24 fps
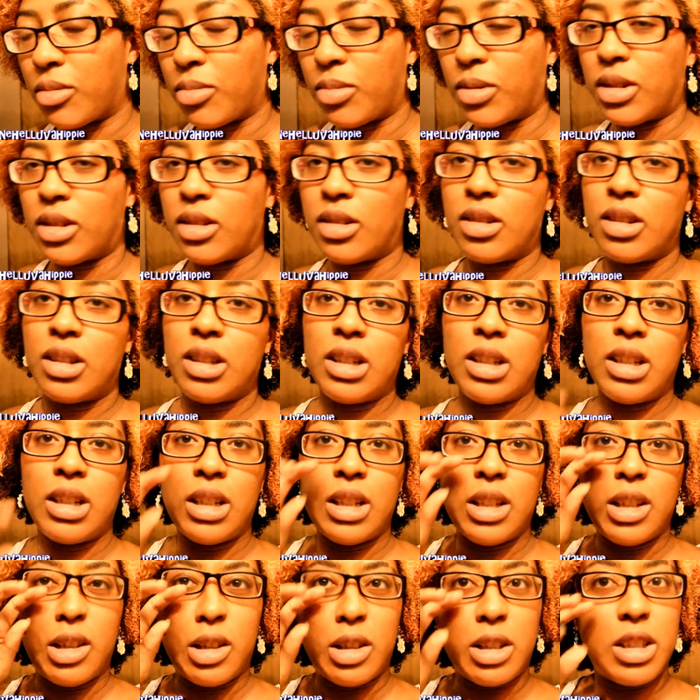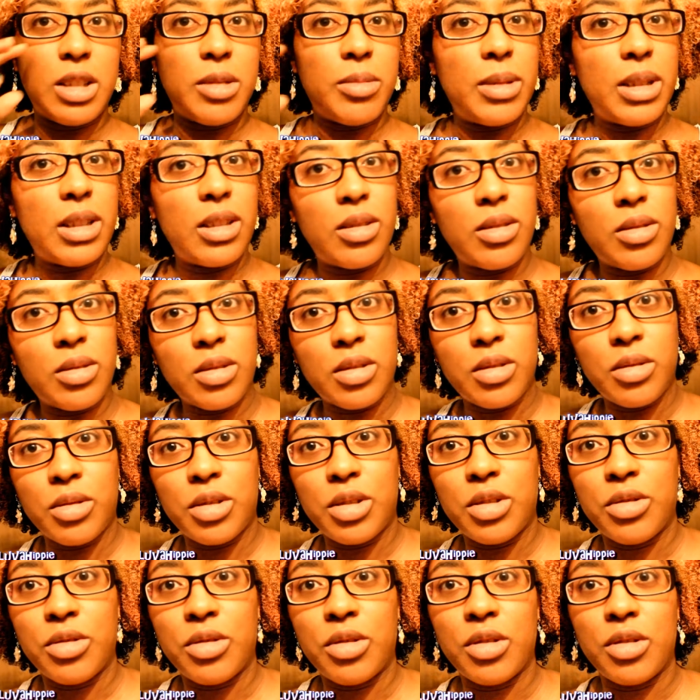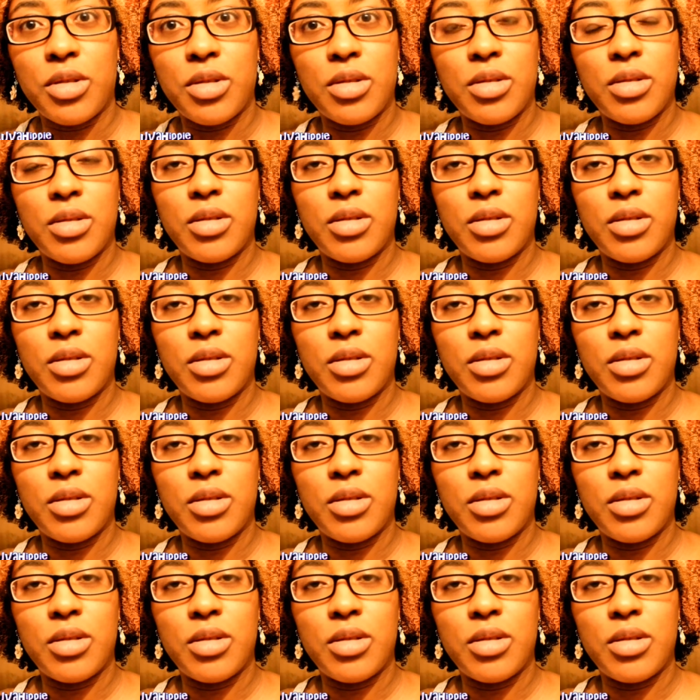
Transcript: but to make a long story short,